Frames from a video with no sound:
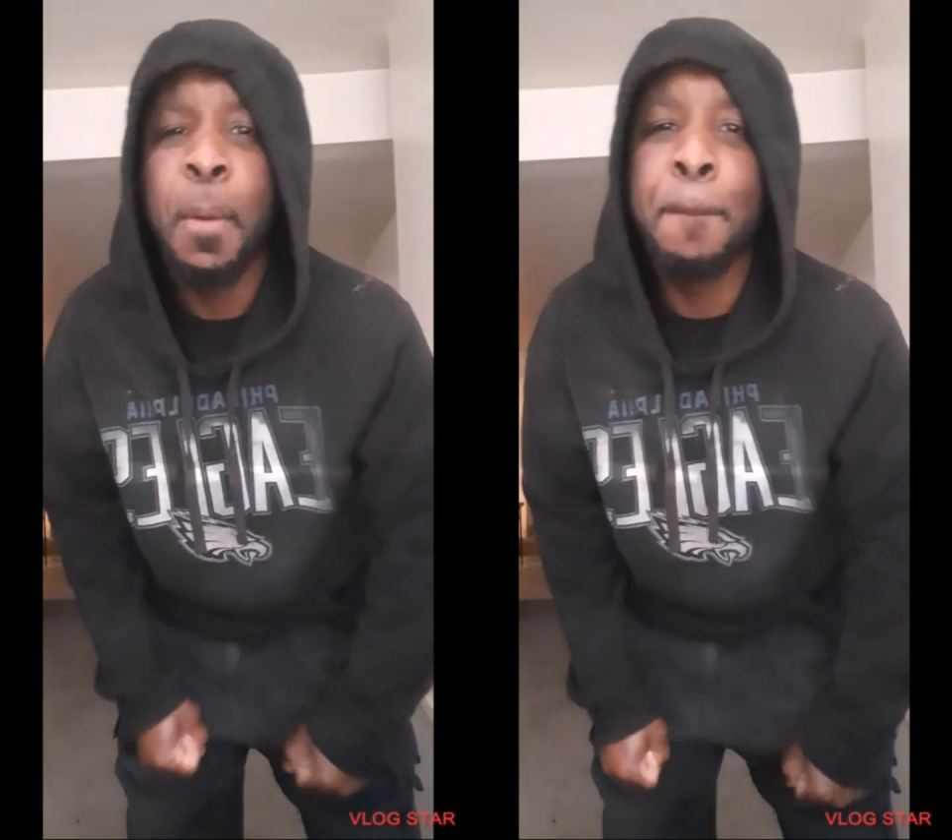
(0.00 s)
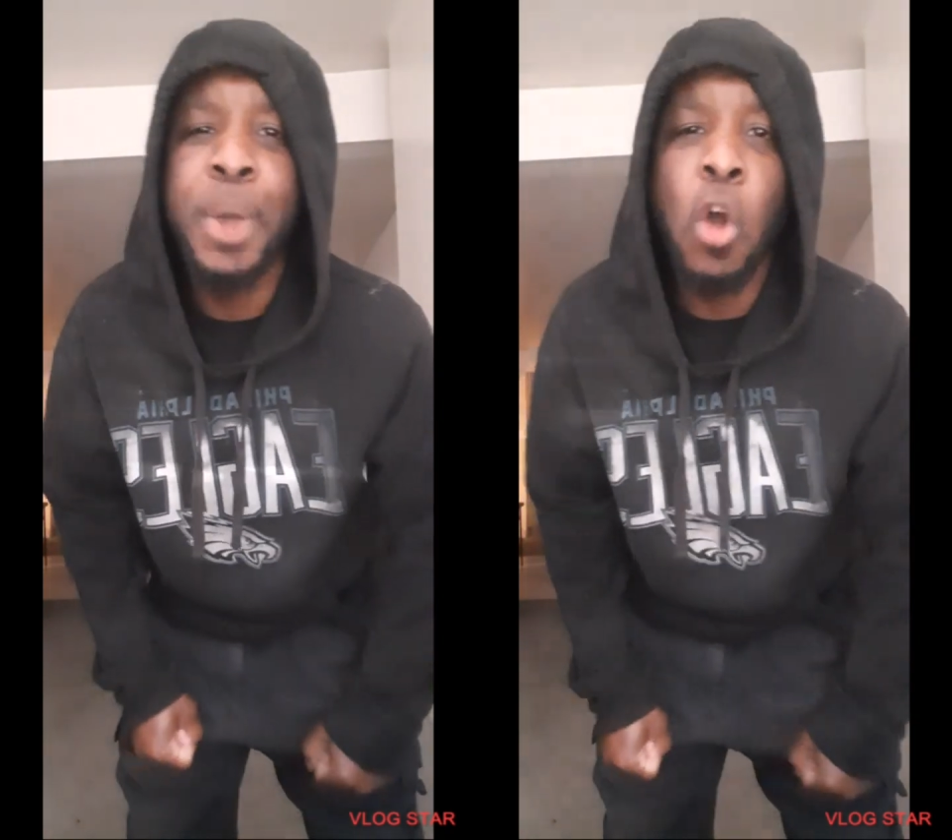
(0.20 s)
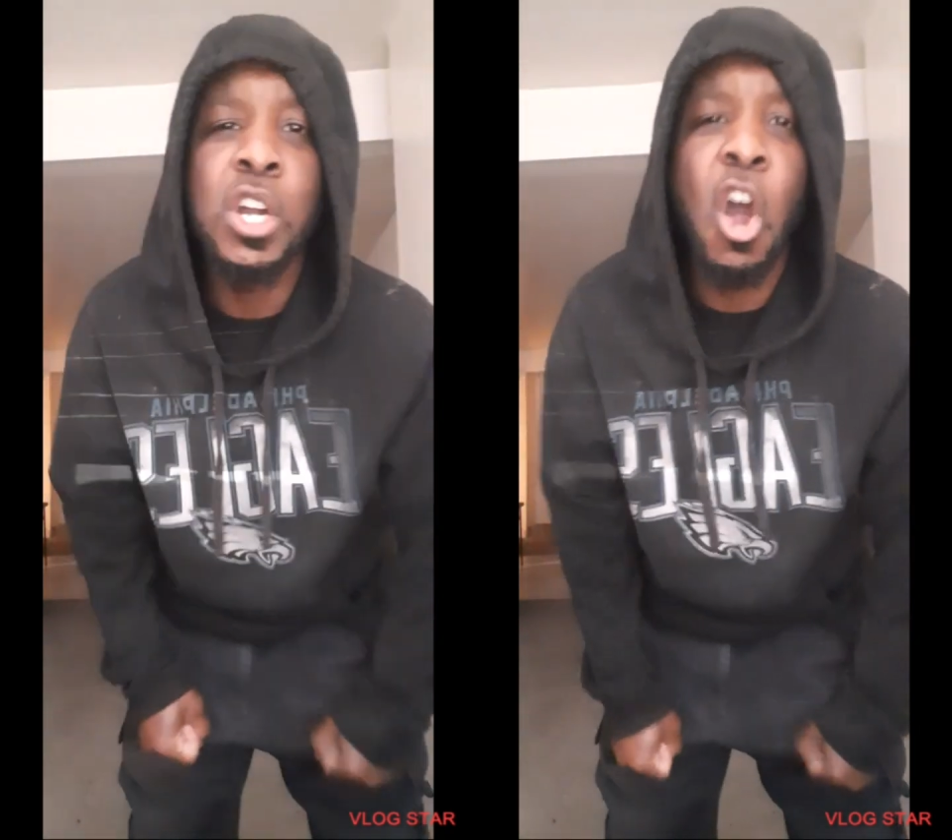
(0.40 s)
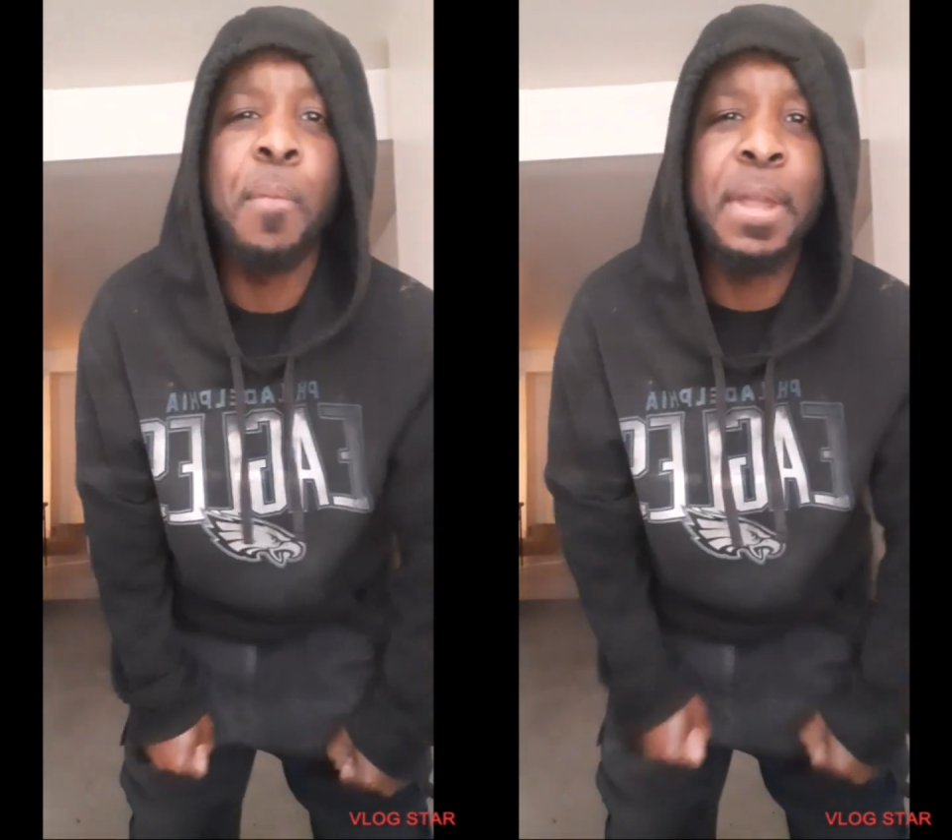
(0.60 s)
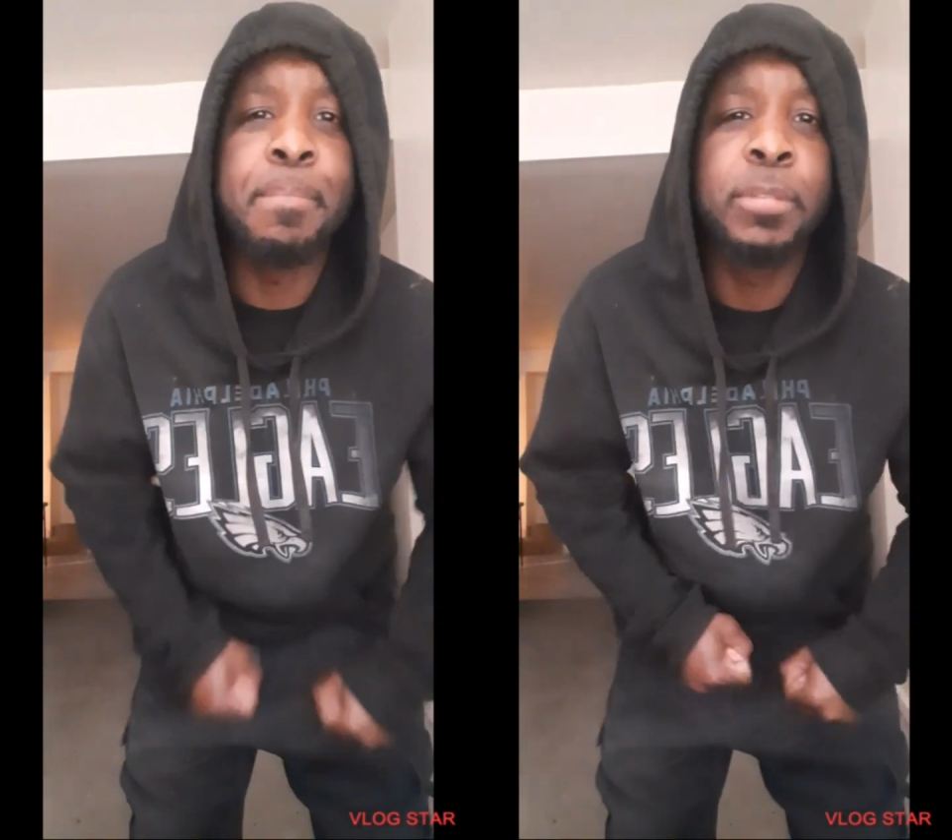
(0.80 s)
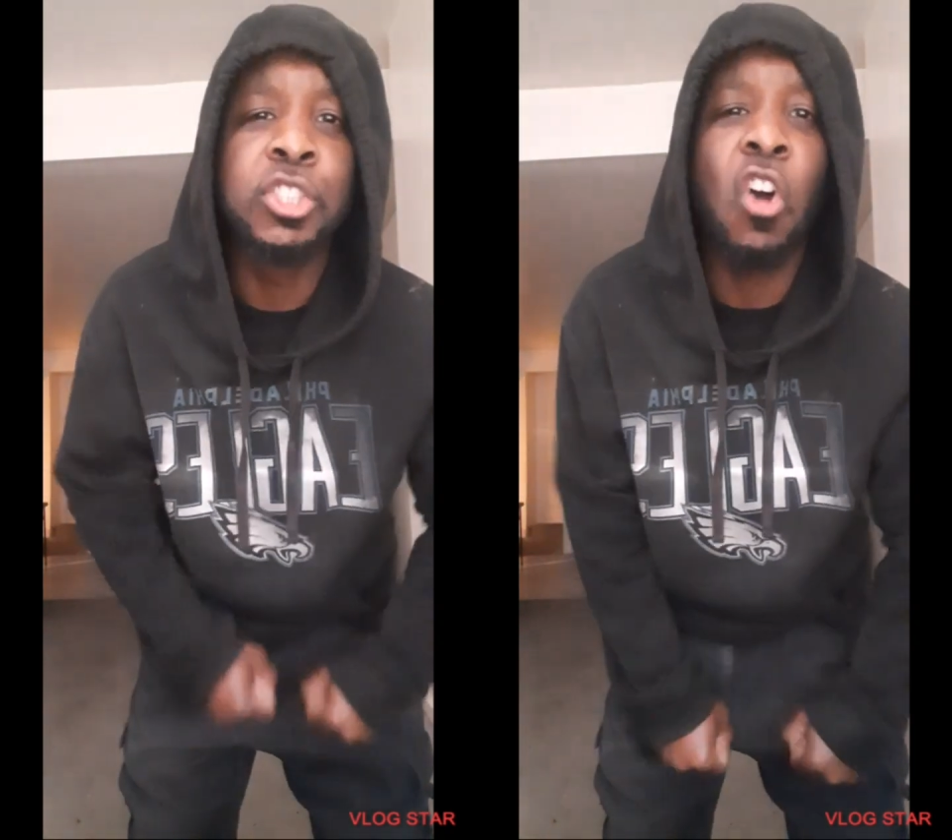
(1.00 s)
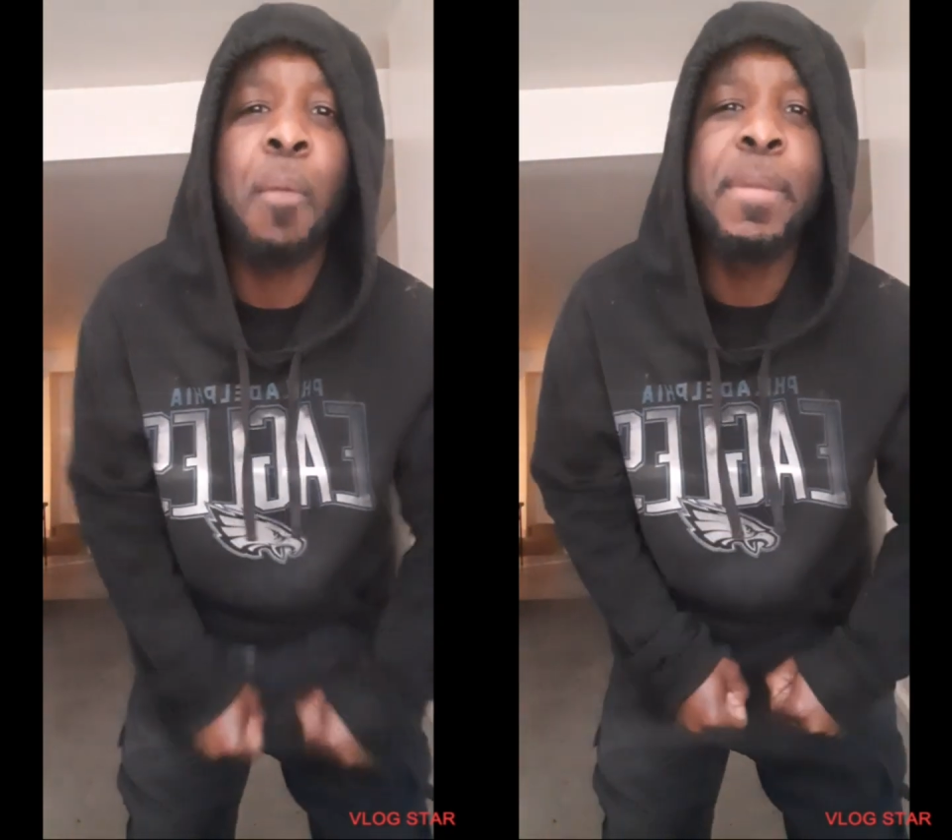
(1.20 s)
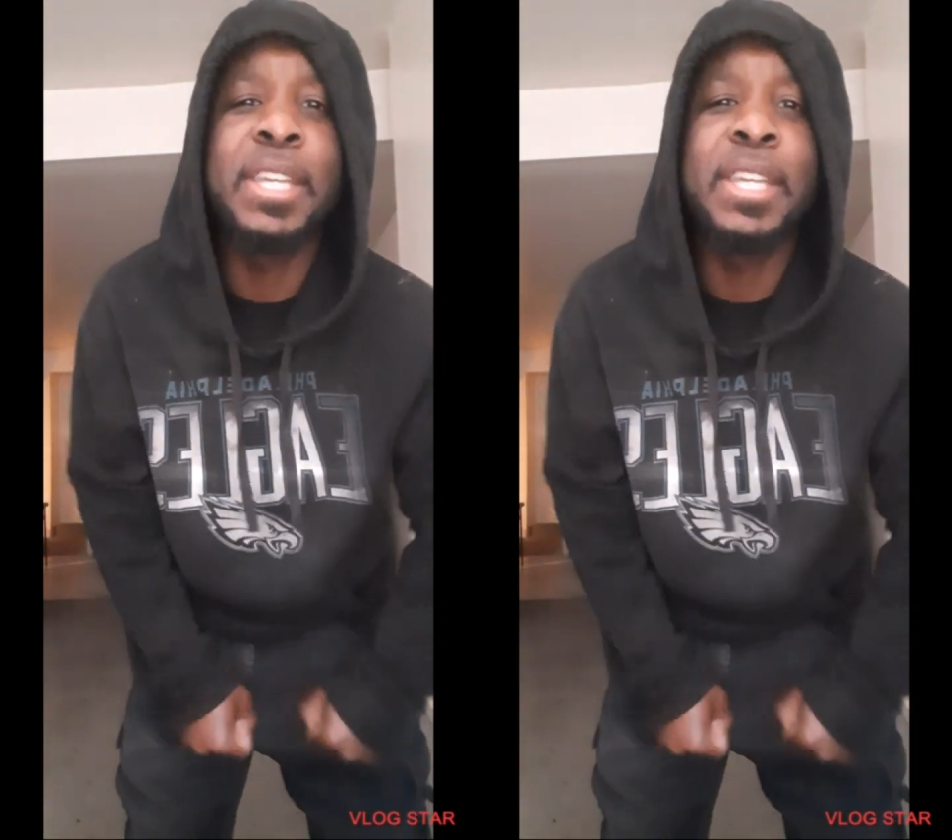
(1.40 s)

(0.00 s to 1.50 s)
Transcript: to bulk up and start